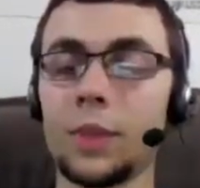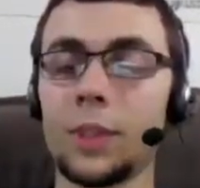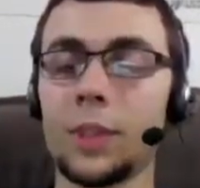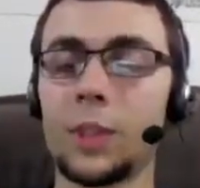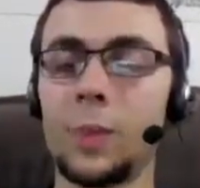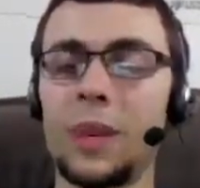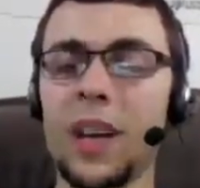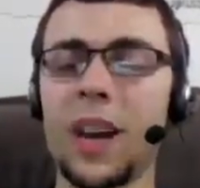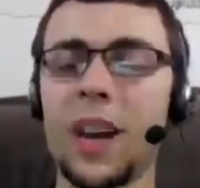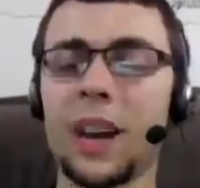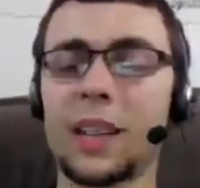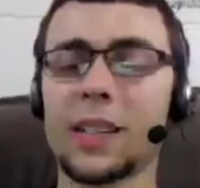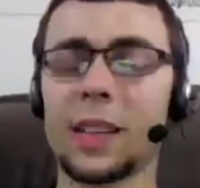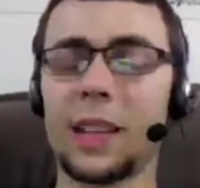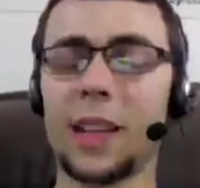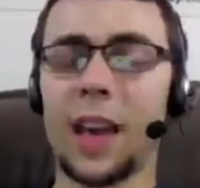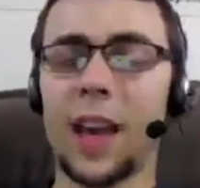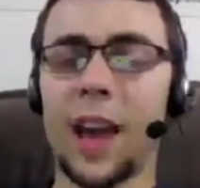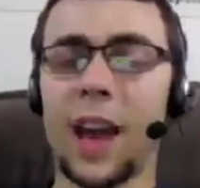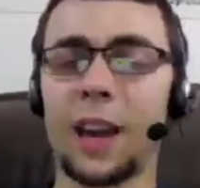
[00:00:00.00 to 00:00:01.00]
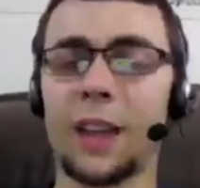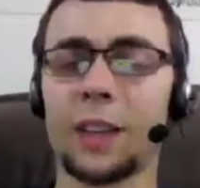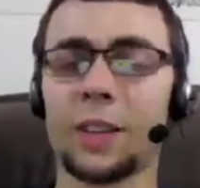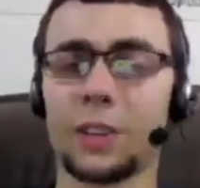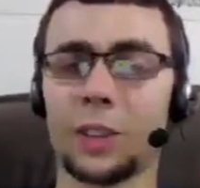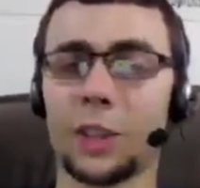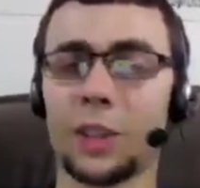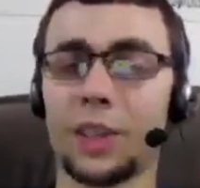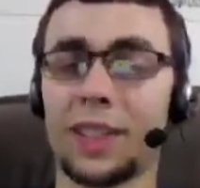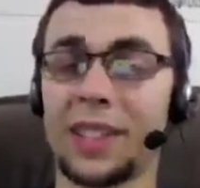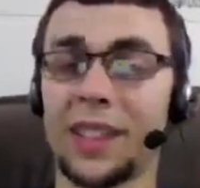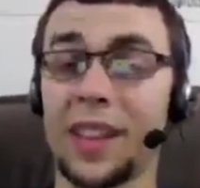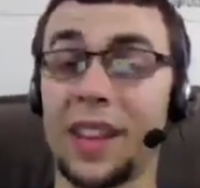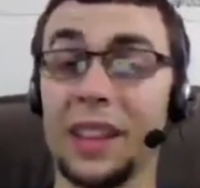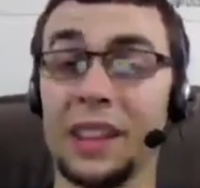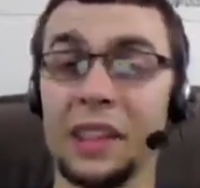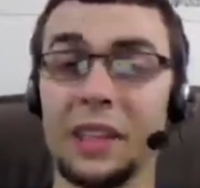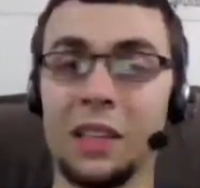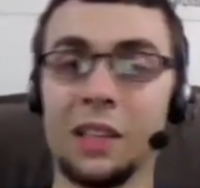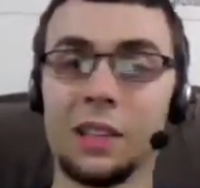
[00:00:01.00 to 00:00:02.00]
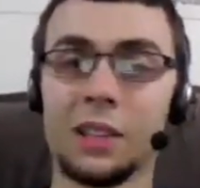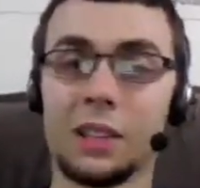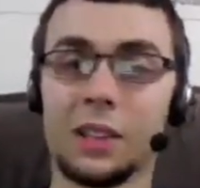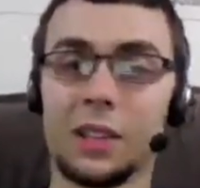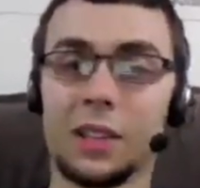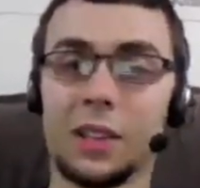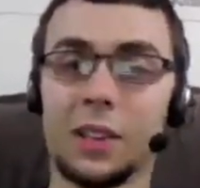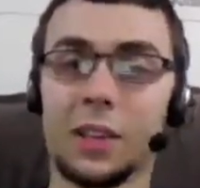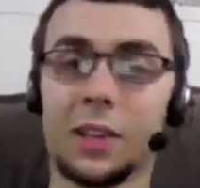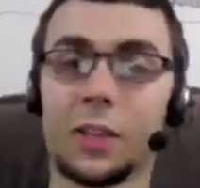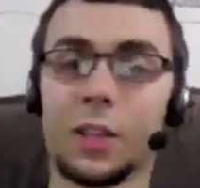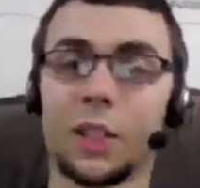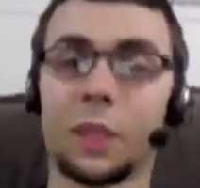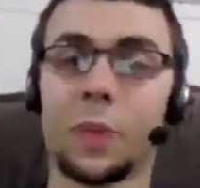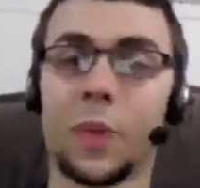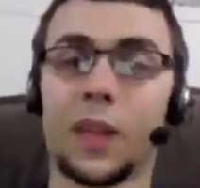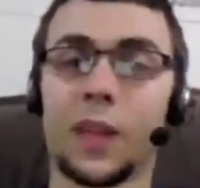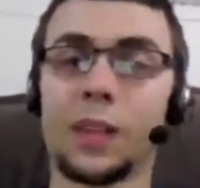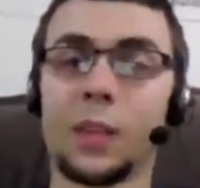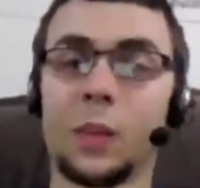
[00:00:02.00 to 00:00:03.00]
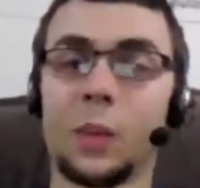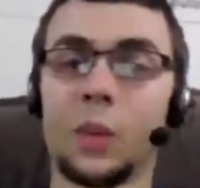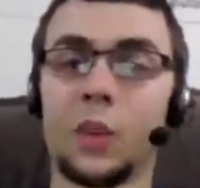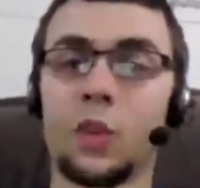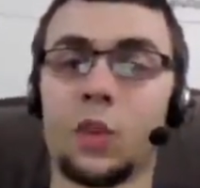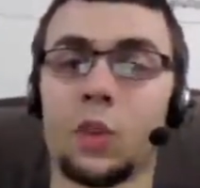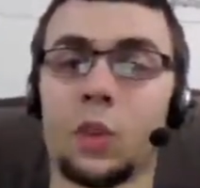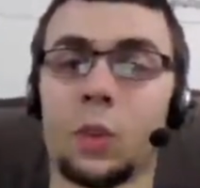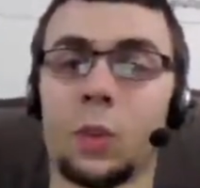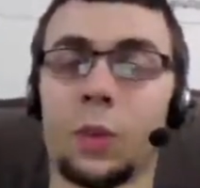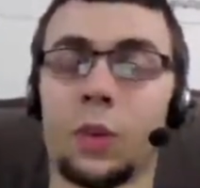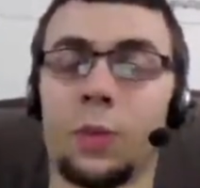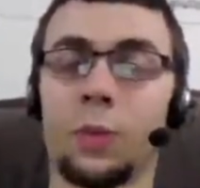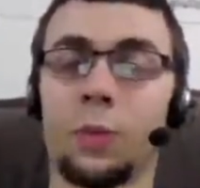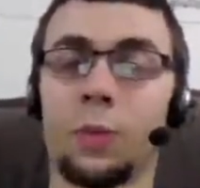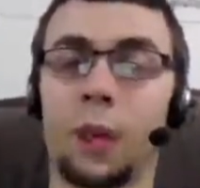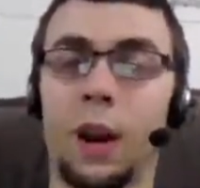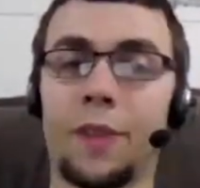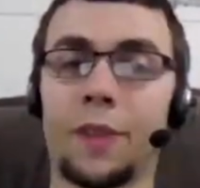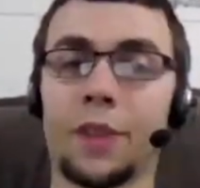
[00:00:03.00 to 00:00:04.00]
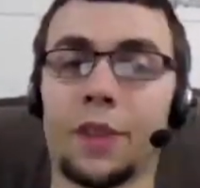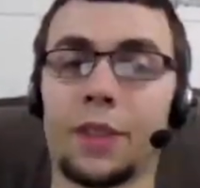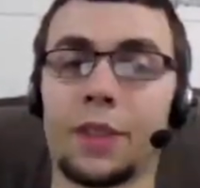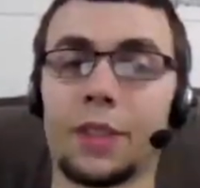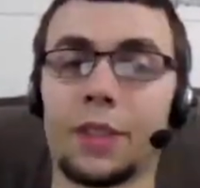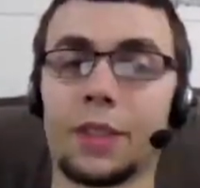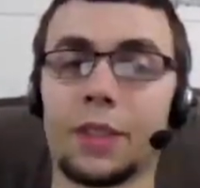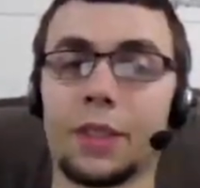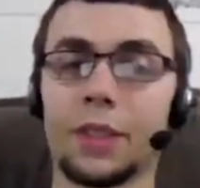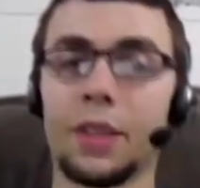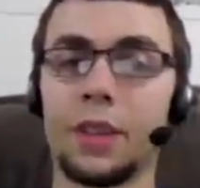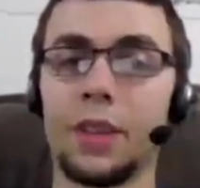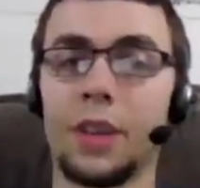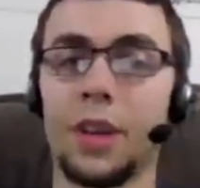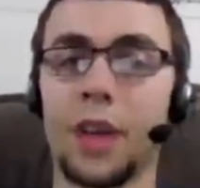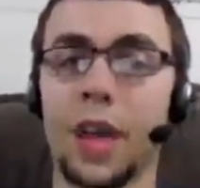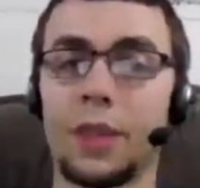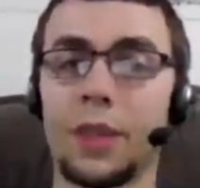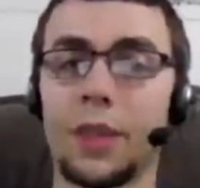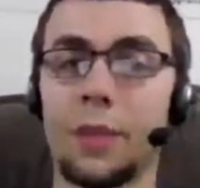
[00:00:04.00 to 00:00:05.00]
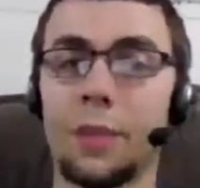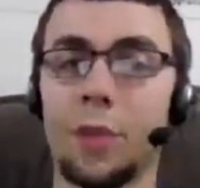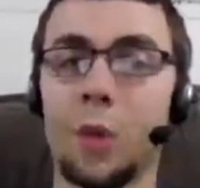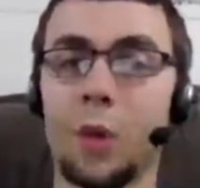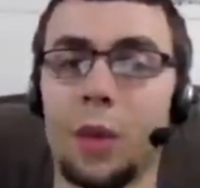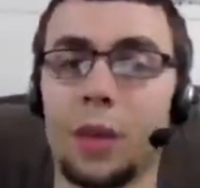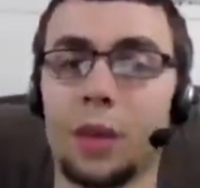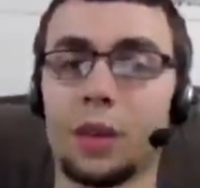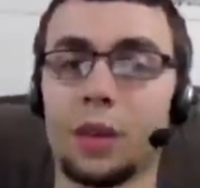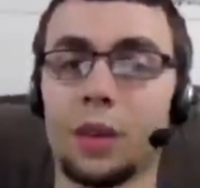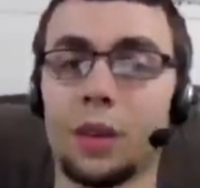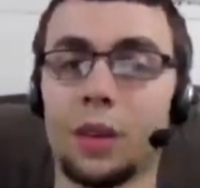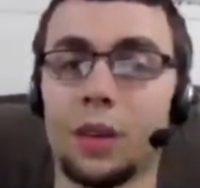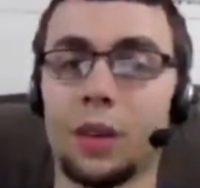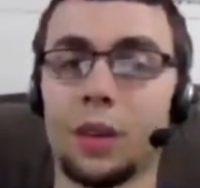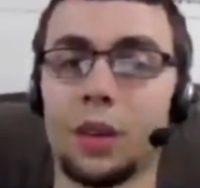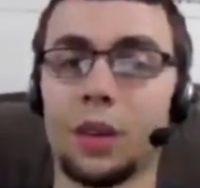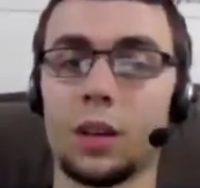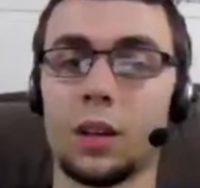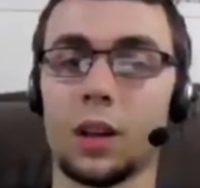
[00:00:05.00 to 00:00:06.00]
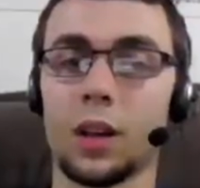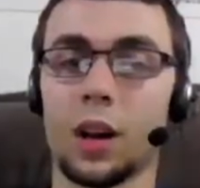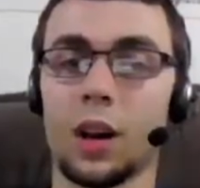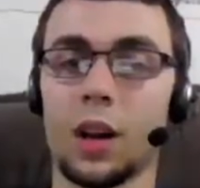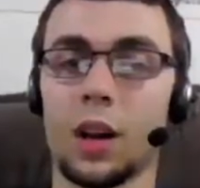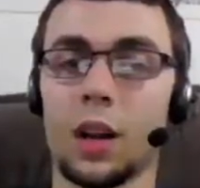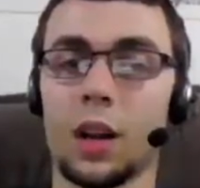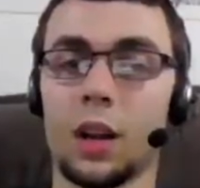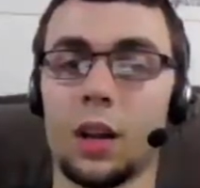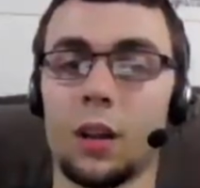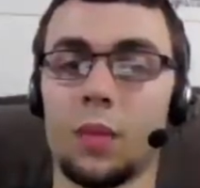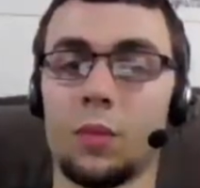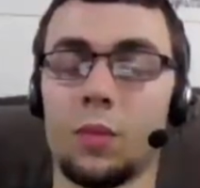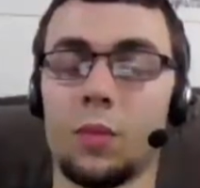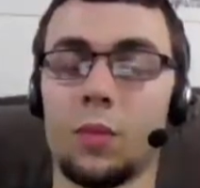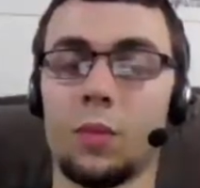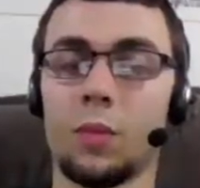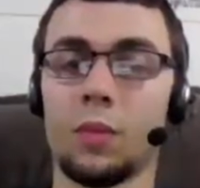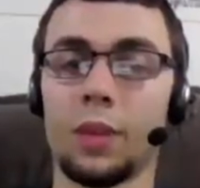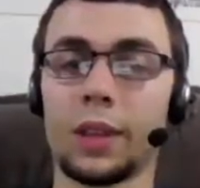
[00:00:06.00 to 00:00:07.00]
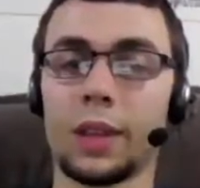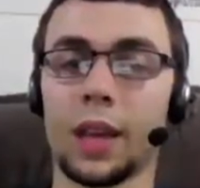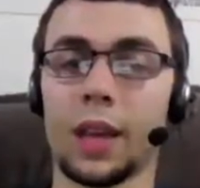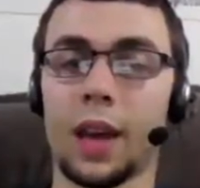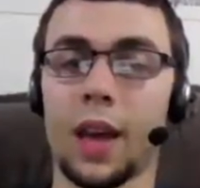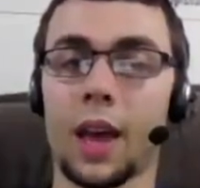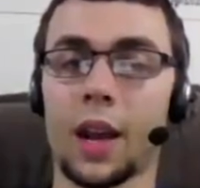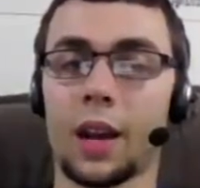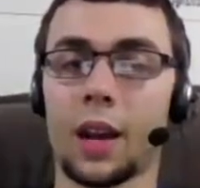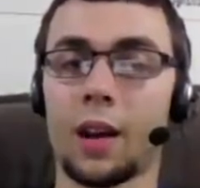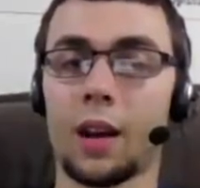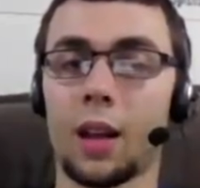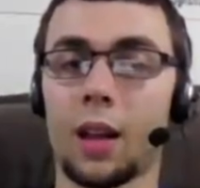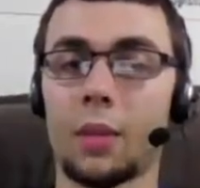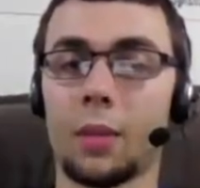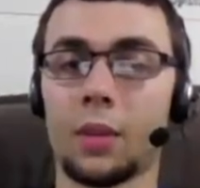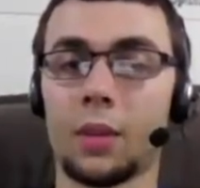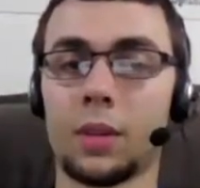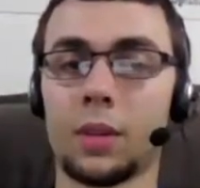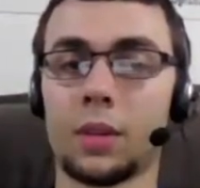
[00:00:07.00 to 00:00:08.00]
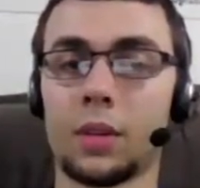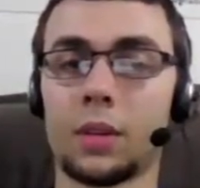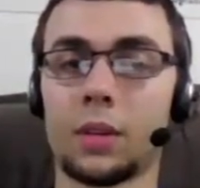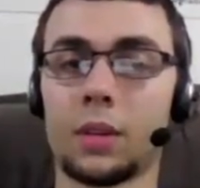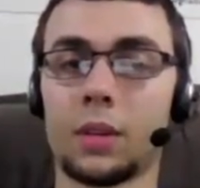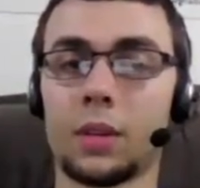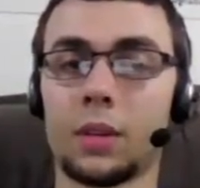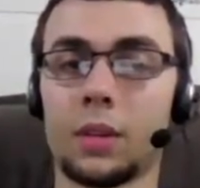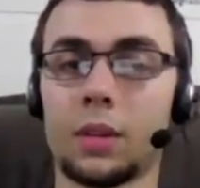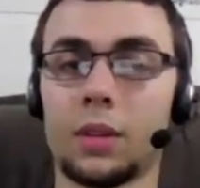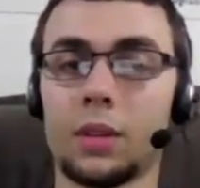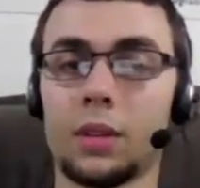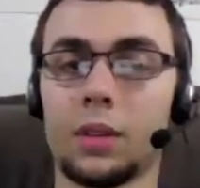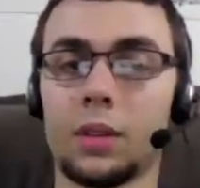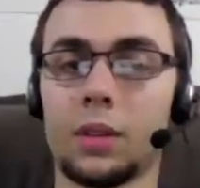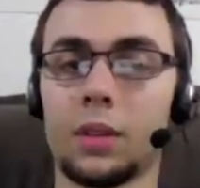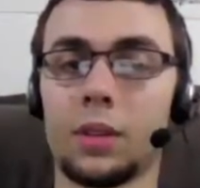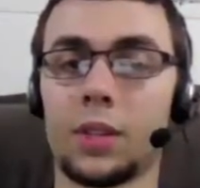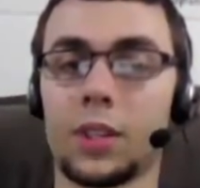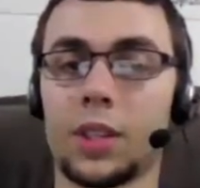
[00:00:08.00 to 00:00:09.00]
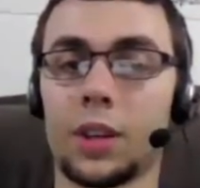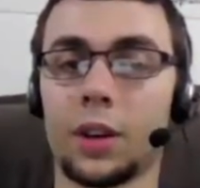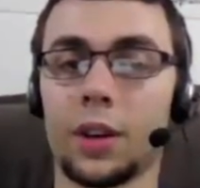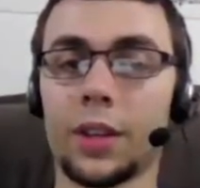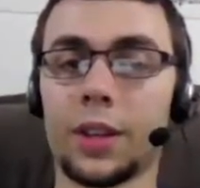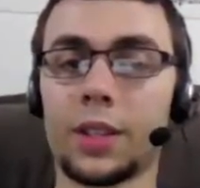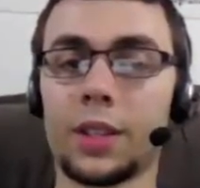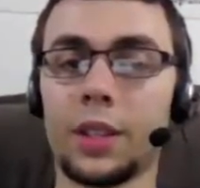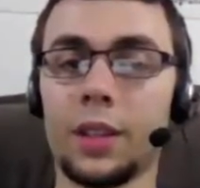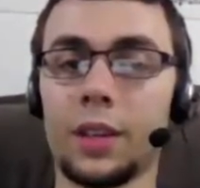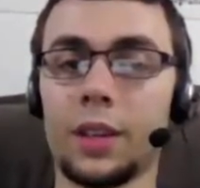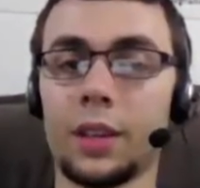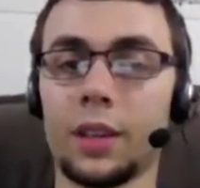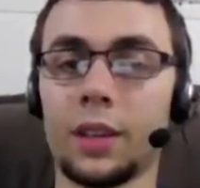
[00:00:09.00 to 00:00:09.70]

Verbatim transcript: To be honest, I think Atlas is good as anything. It just depends on what your pre preference is at that moment. Um, what the heck, um? Seriously?